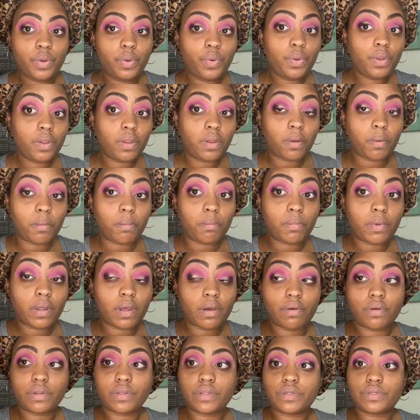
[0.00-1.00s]
You gonna
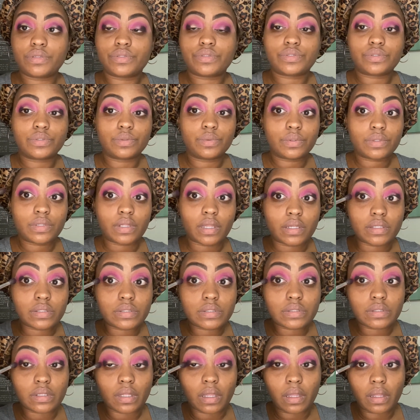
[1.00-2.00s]
marry these two with that
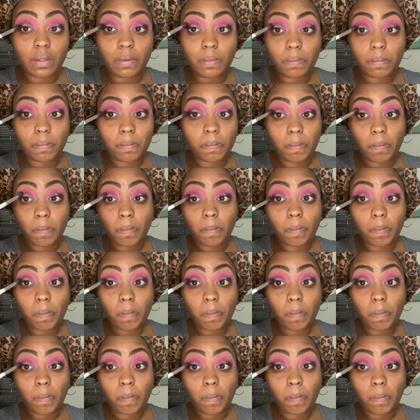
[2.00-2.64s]
same